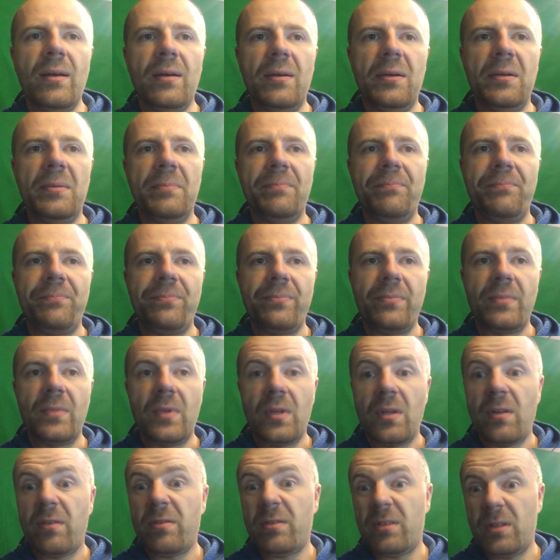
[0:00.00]
um,
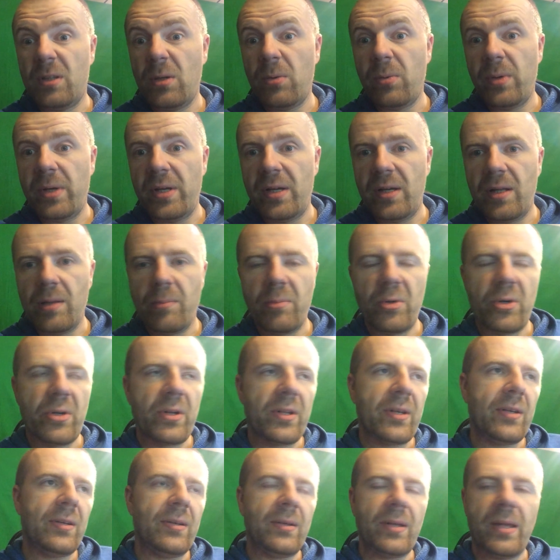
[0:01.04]
snowy
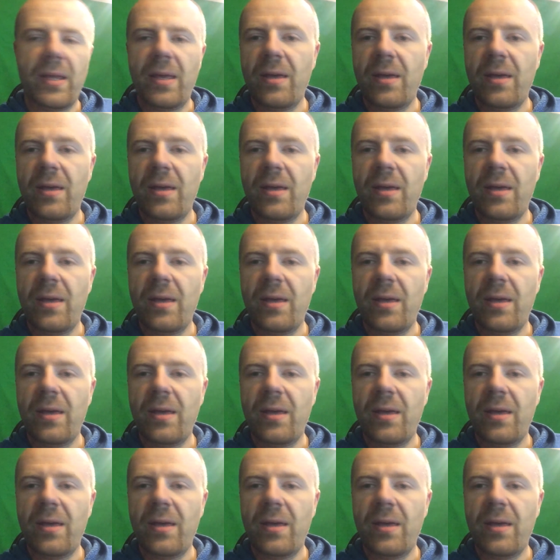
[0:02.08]
Alberta.